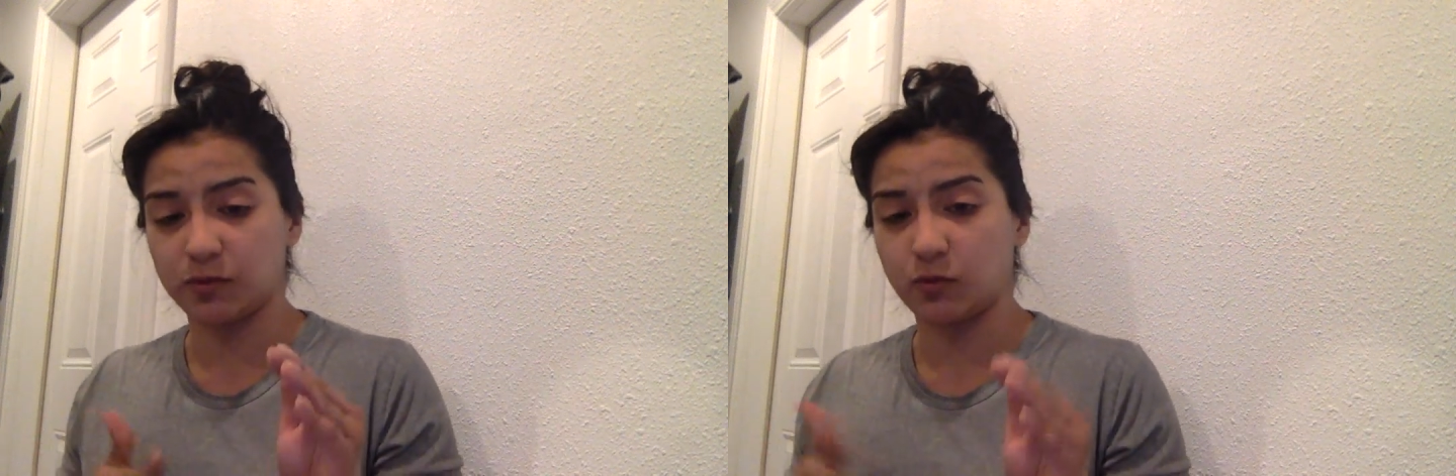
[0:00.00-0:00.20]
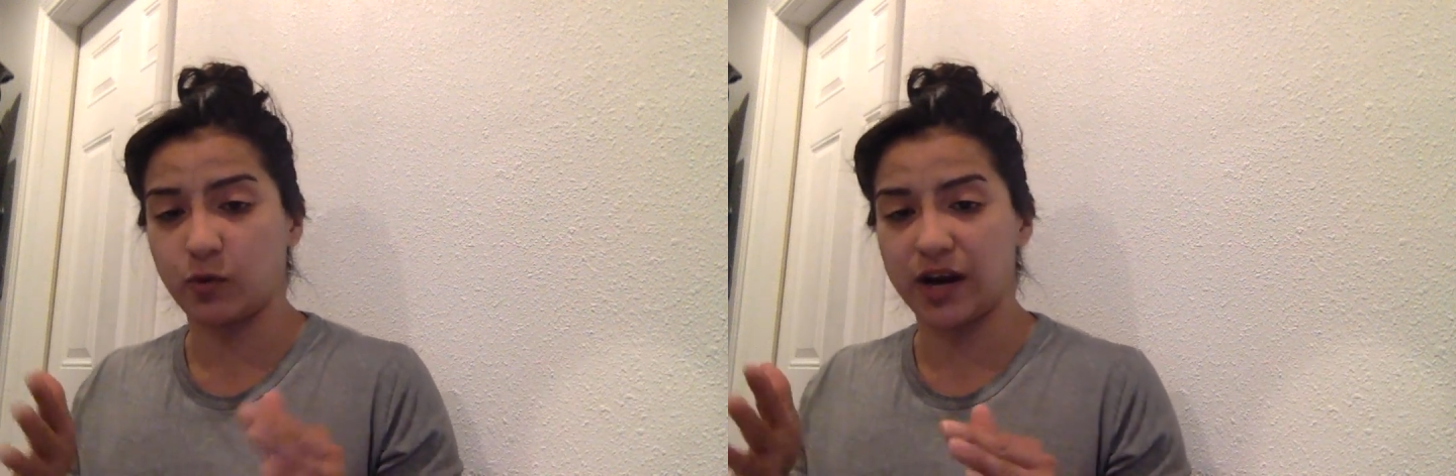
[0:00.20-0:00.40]

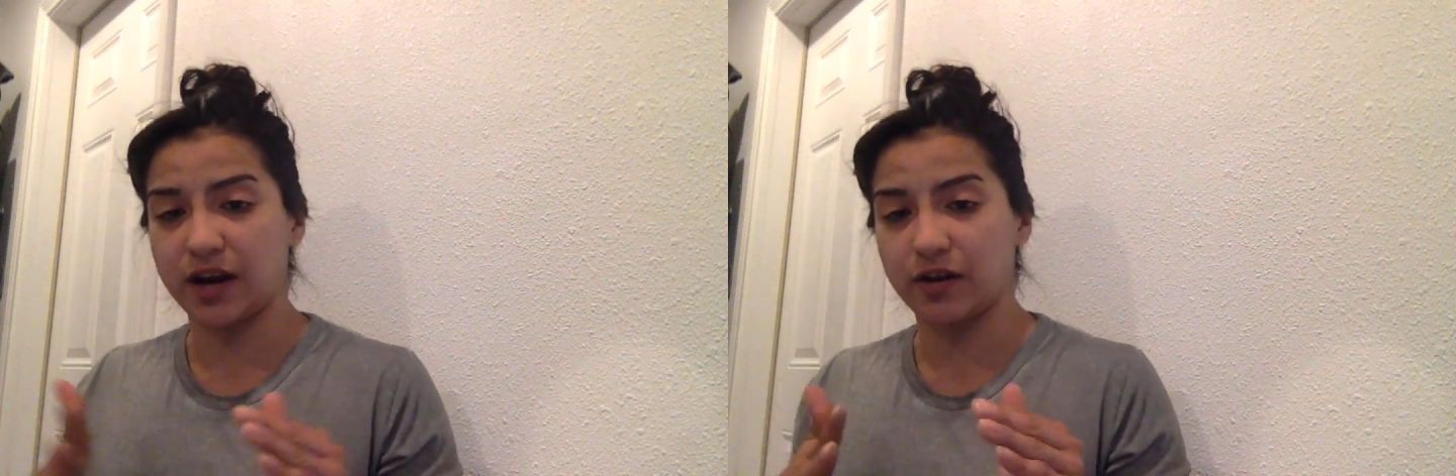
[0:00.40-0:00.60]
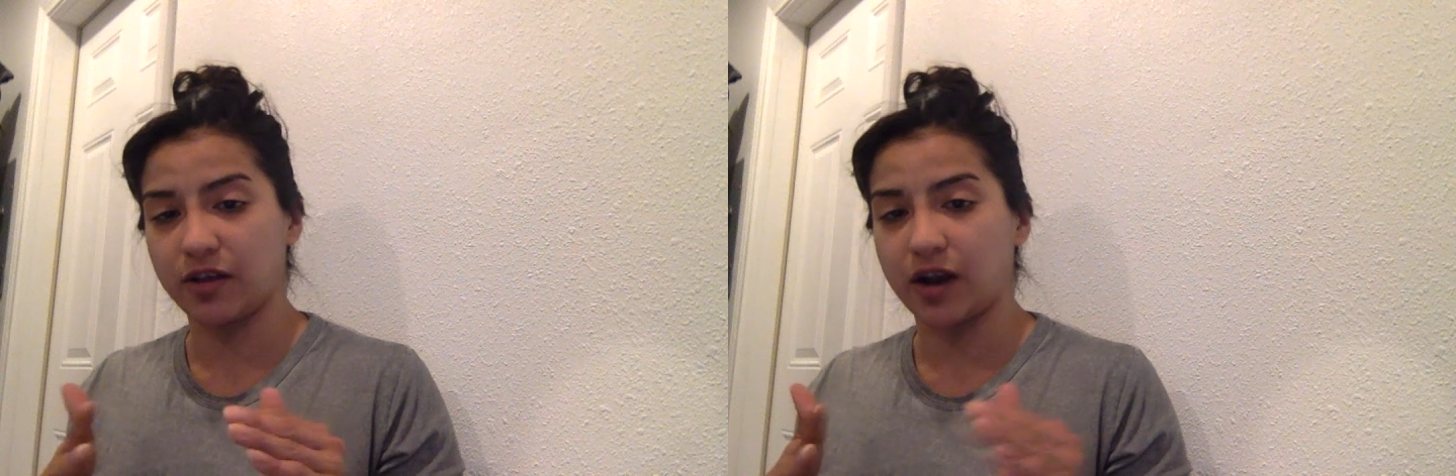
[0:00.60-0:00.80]

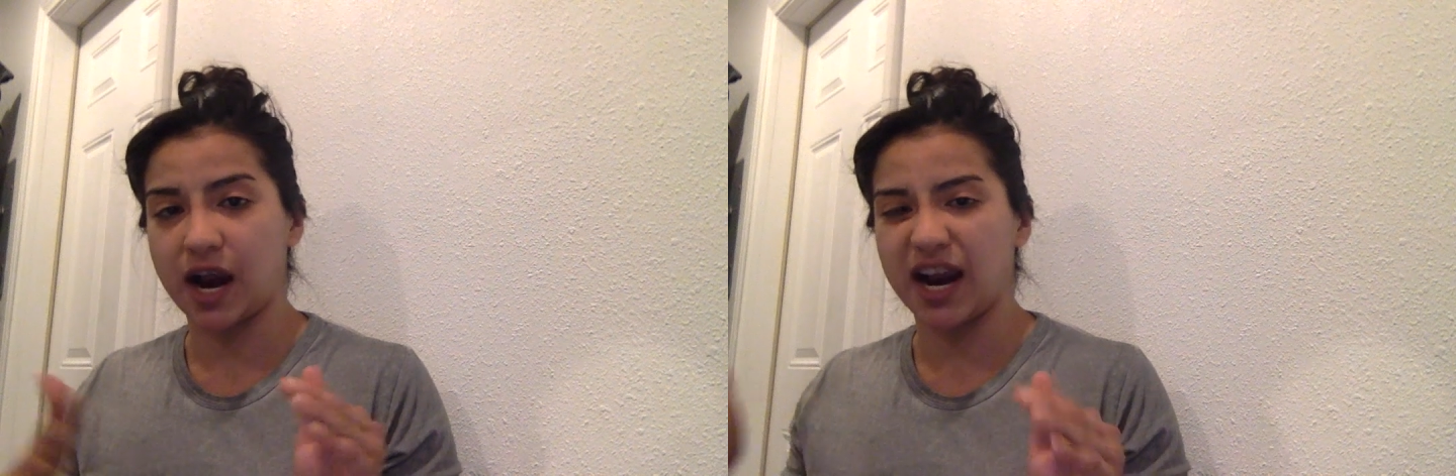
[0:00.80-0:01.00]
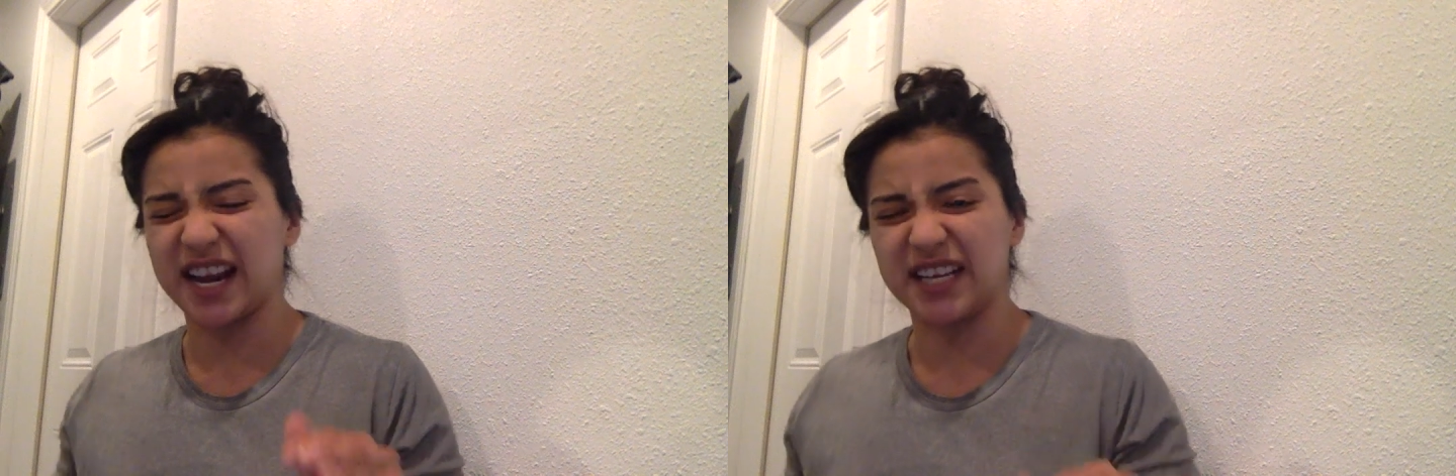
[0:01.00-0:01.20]
where their
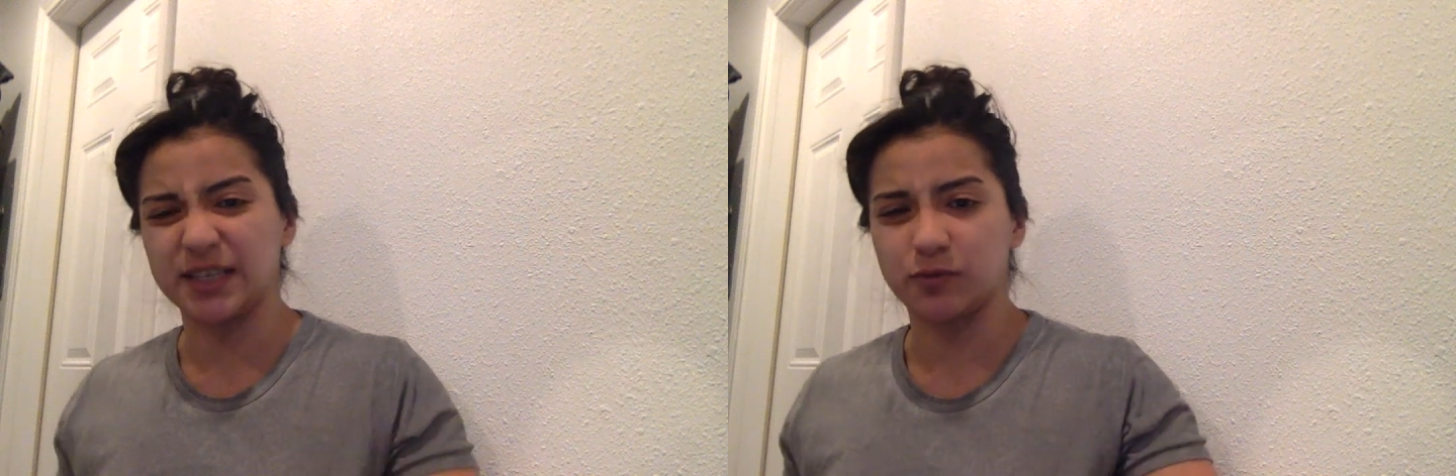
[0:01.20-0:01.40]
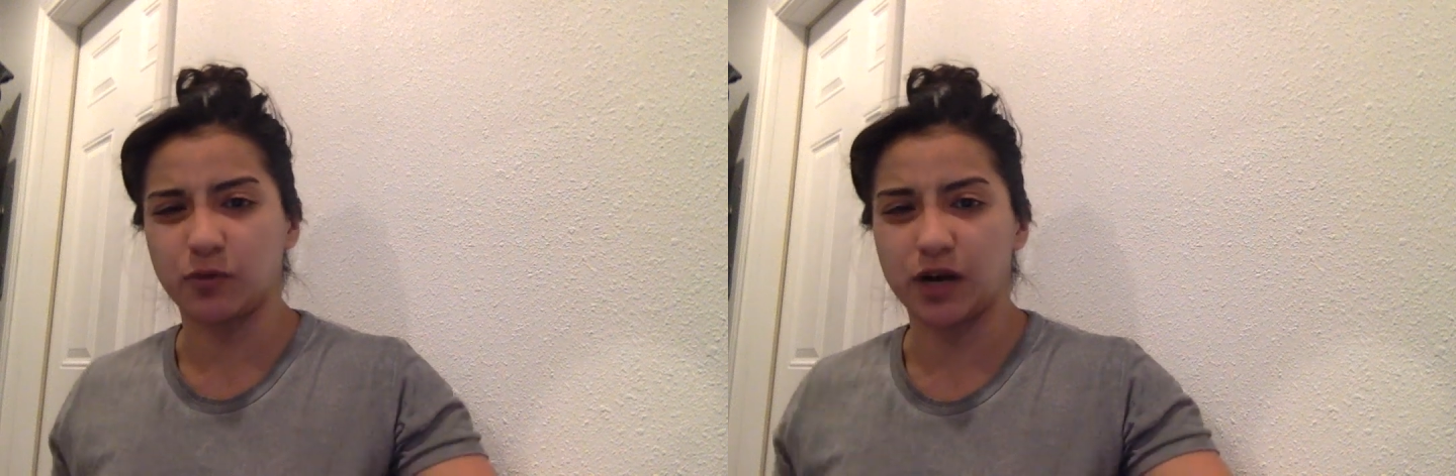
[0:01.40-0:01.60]

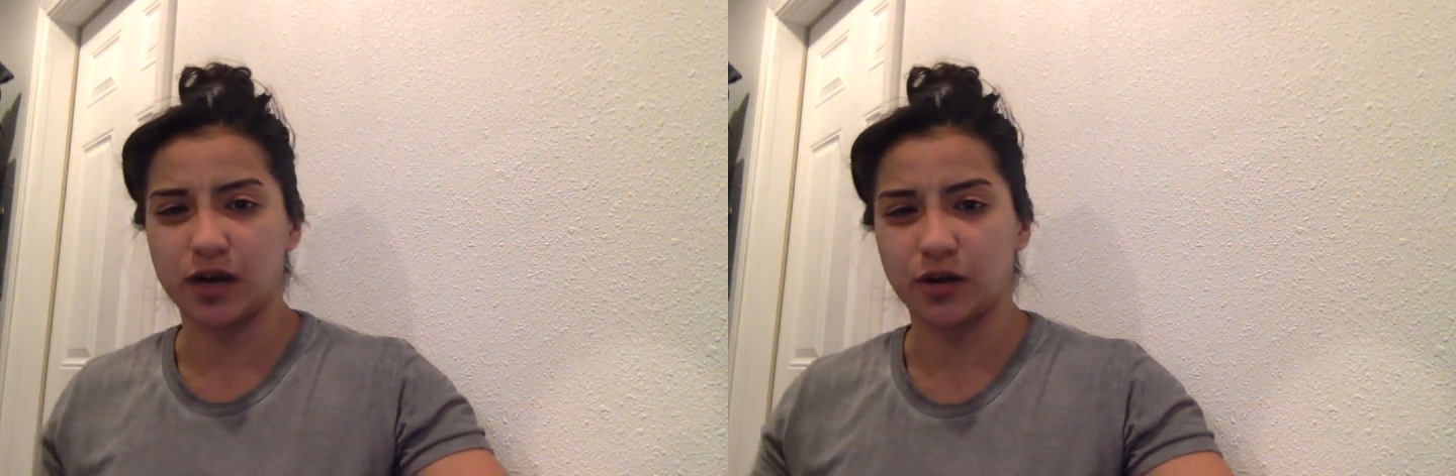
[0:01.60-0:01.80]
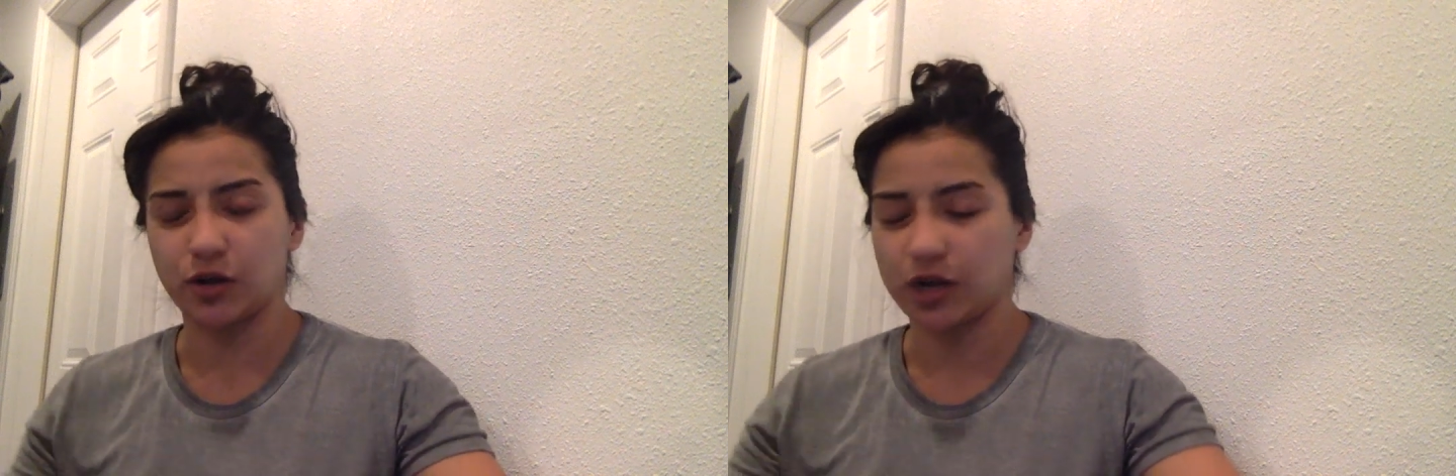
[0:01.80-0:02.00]
eyes
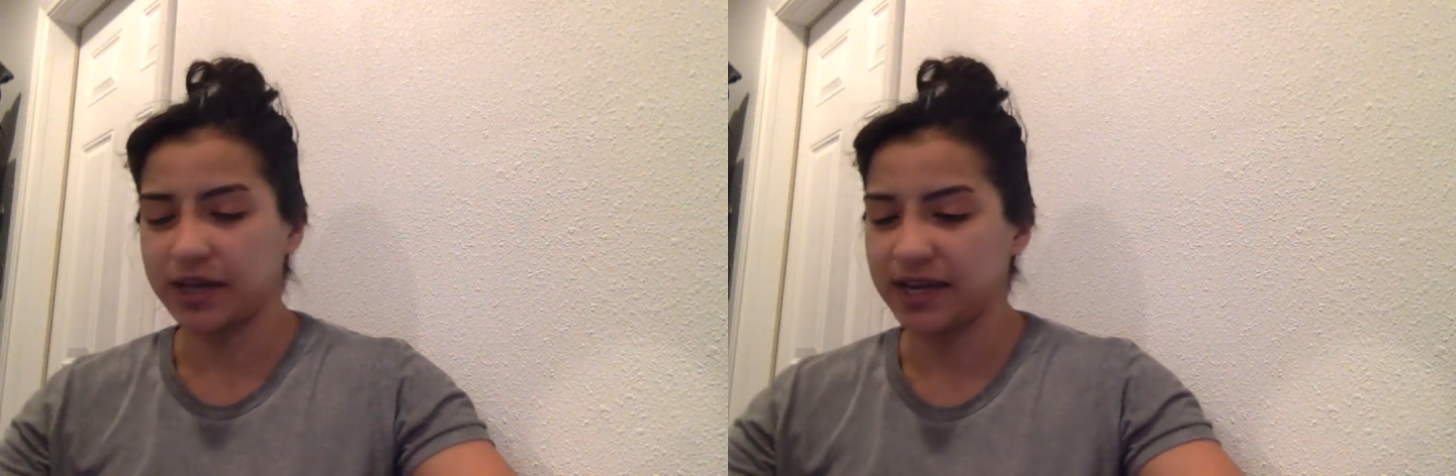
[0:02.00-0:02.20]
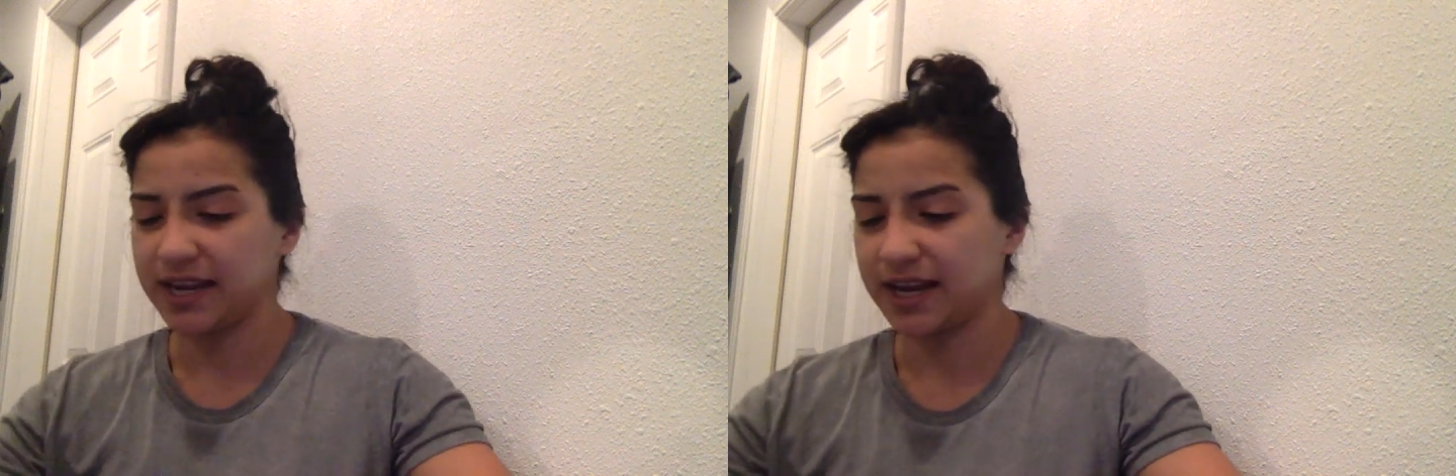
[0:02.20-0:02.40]
were
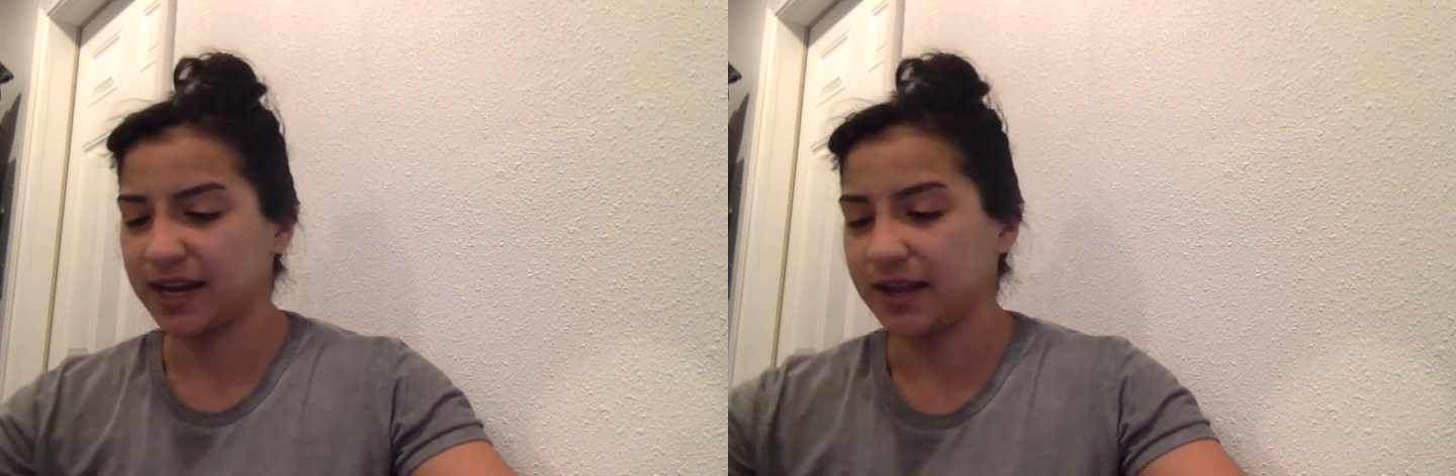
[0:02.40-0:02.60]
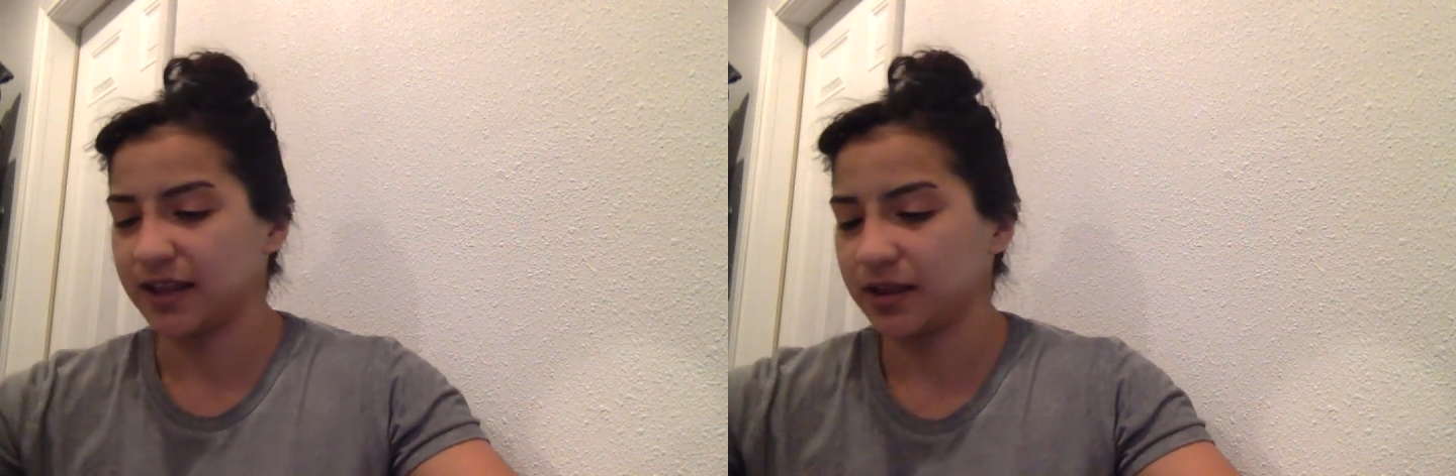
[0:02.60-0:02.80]

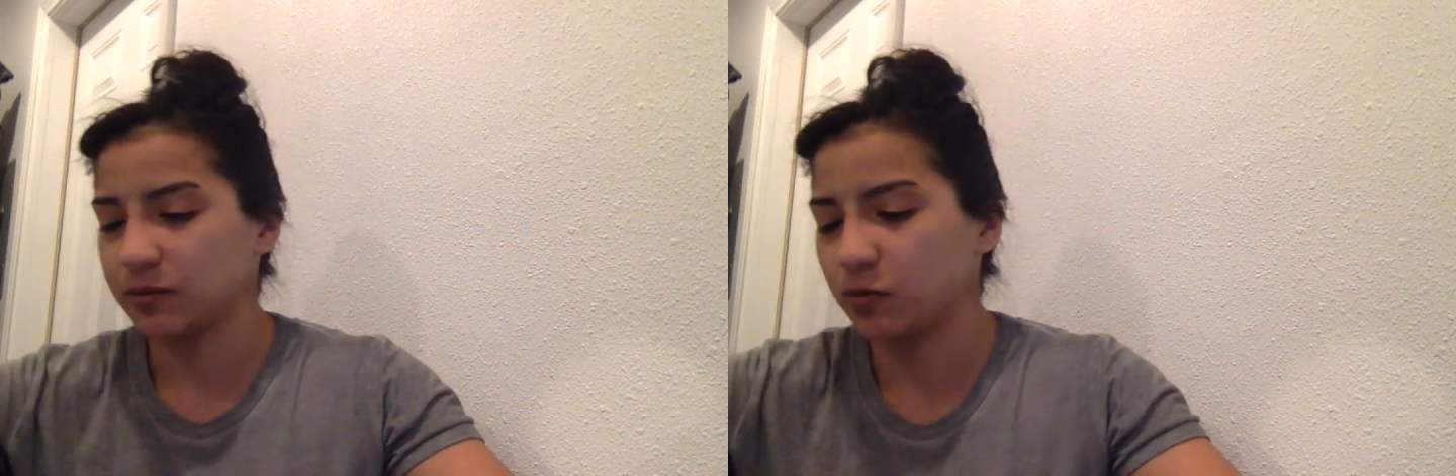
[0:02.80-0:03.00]
looking and